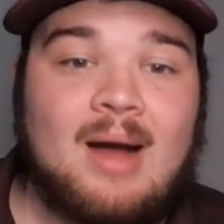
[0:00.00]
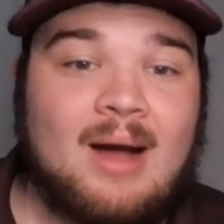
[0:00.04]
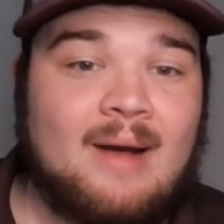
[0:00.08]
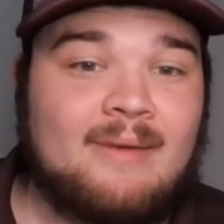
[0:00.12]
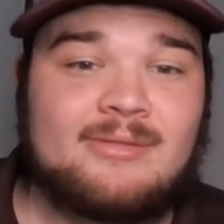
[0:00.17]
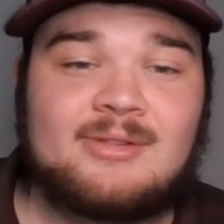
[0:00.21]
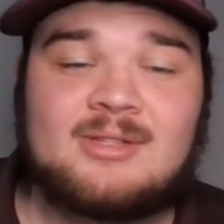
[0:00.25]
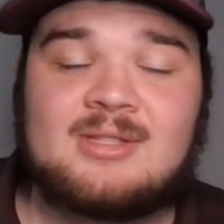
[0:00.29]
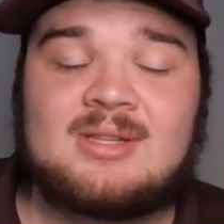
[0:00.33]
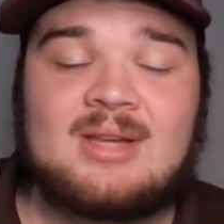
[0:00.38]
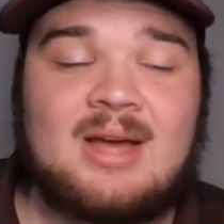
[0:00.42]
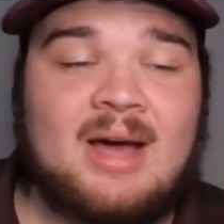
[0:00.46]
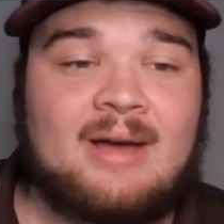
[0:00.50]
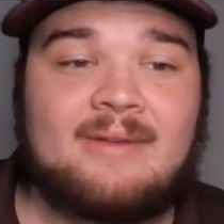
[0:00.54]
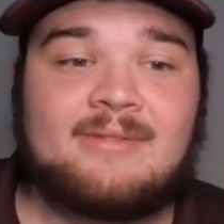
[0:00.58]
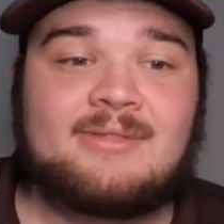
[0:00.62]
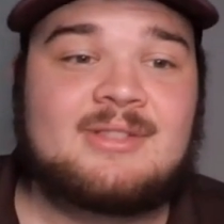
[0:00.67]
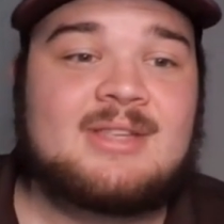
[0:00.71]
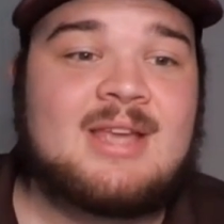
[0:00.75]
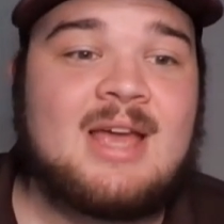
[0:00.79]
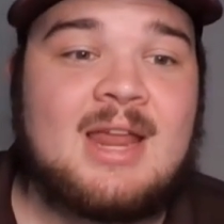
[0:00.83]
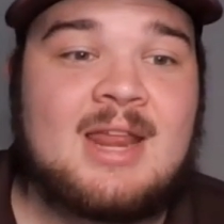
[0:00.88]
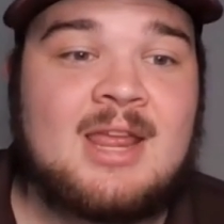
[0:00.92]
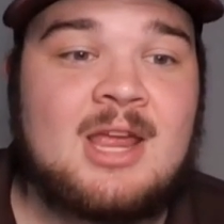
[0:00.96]
I've
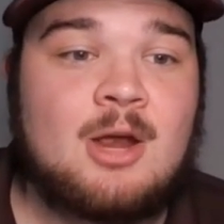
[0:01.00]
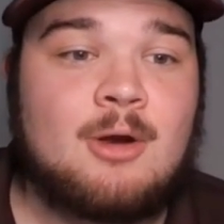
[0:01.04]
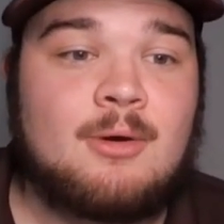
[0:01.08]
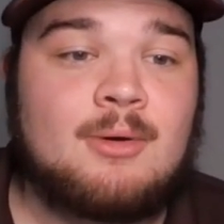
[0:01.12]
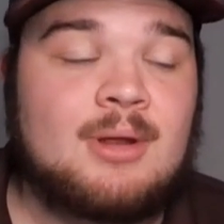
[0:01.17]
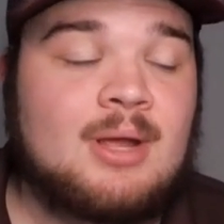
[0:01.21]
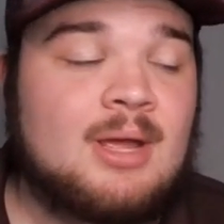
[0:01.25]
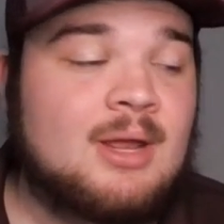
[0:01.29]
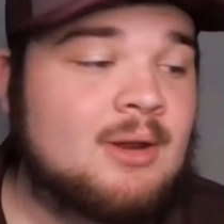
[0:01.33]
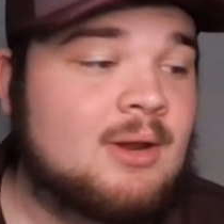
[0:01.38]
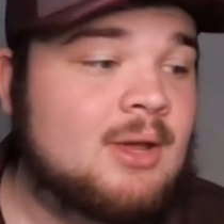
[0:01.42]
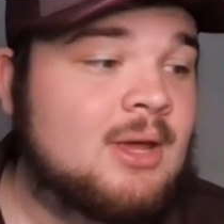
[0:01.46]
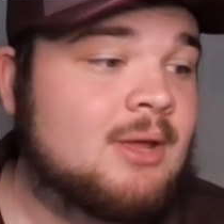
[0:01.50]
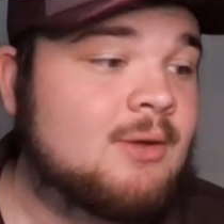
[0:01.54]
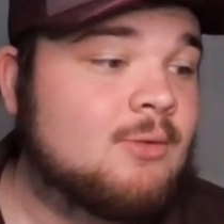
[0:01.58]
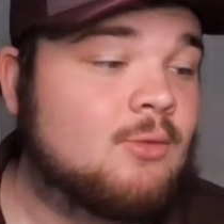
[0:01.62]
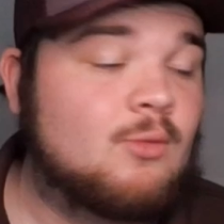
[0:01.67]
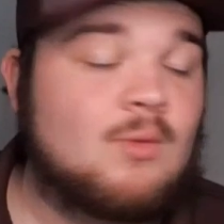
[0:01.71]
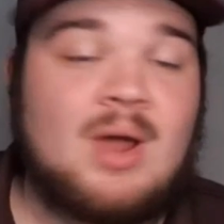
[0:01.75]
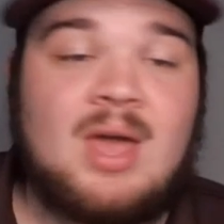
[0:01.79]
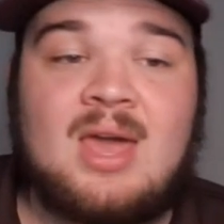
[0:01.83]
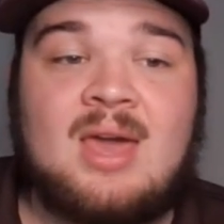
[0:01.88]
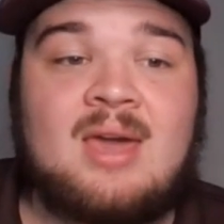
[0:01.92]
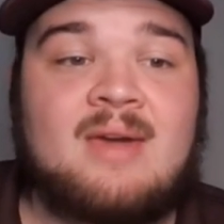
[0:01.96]
sat here
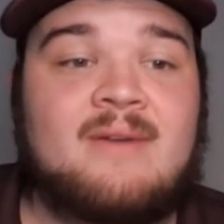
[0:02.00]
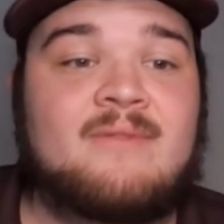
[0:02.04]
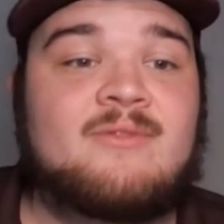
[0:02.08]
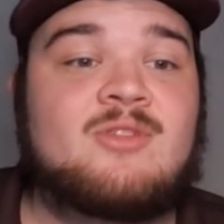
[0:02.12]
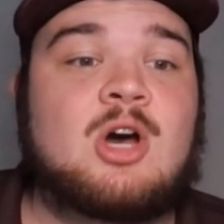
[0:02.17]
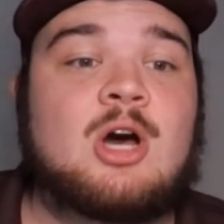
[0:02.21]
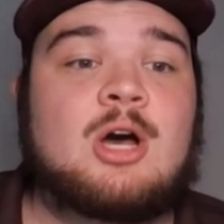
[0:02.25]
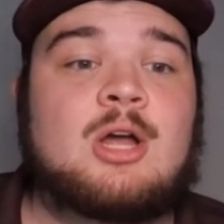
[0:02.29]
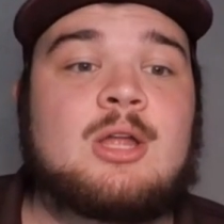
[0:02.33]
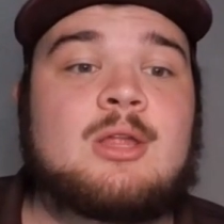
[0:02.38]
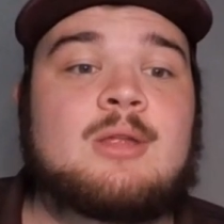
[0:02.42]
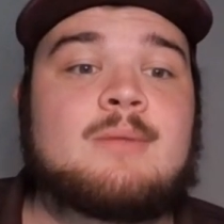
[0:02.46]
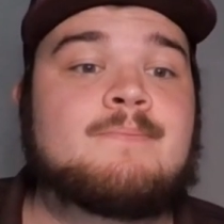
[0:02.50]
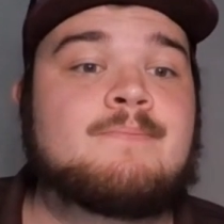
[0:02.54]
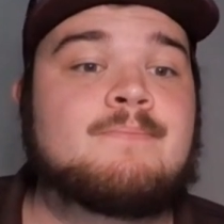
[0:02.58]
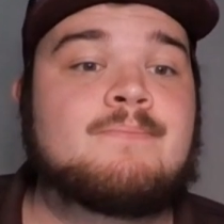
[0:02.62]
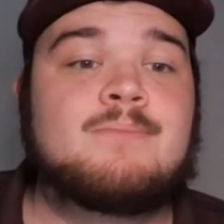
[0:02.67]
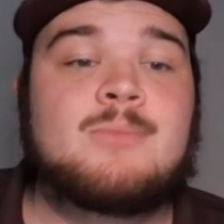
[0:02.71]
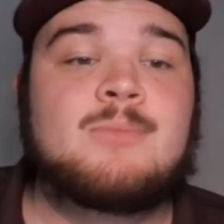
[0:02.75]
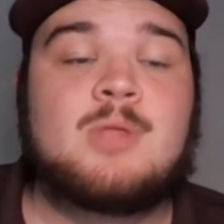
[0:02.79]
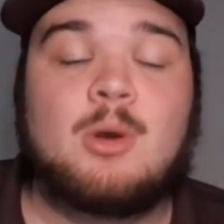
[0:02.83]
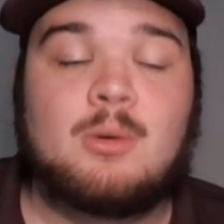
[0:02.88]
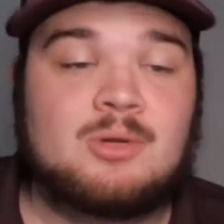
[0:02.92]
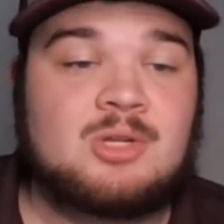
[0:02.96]
and raved on
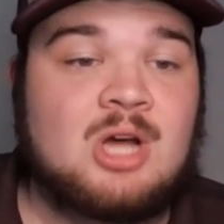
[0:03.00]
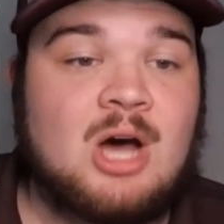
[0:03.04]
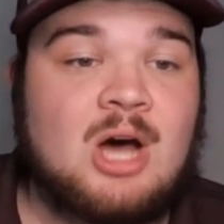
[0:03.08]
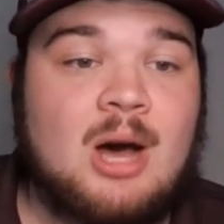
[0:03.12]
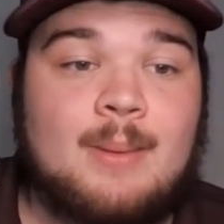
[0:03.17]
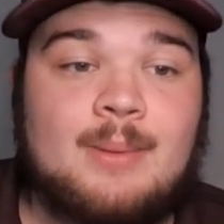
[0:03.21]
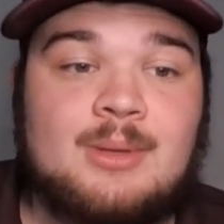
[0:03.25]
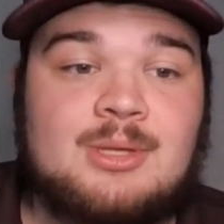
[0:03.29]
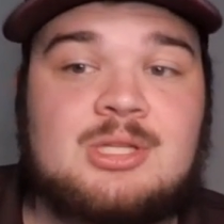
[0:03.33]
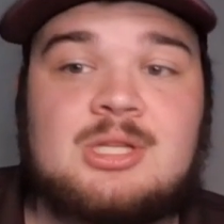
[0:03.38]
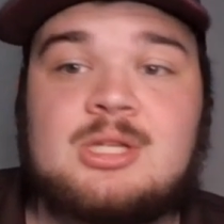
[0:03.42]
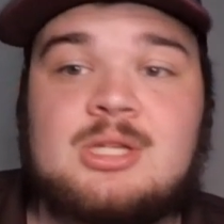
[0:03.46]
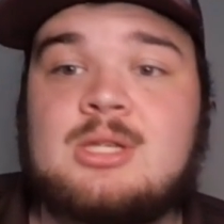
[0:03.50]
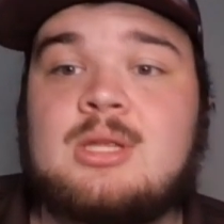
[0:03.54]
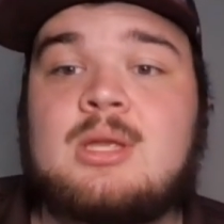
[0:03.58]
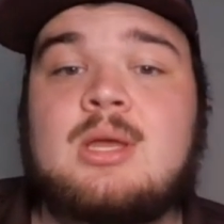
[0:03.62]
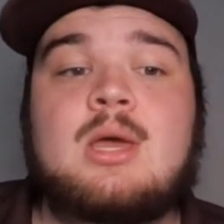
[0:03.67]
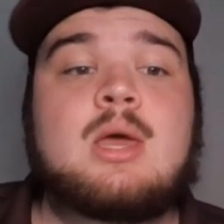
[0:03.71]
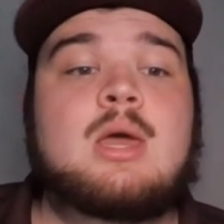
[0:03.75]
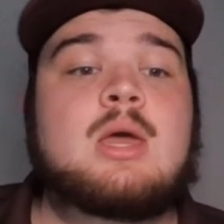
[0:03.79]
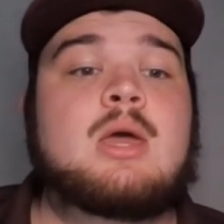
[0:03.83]
Noah Thomas and